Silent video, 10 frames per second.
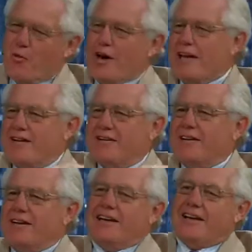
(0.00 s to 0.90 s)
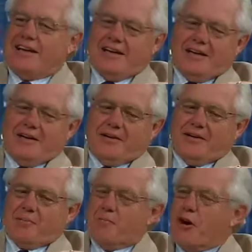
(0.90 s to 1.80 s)
one
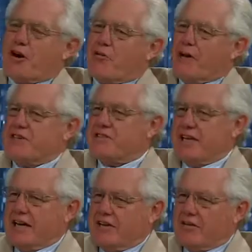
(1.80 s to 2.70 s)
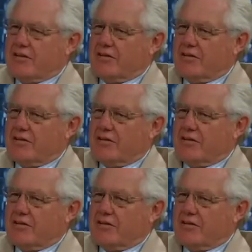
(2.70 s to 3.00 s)
uh, moderates the other.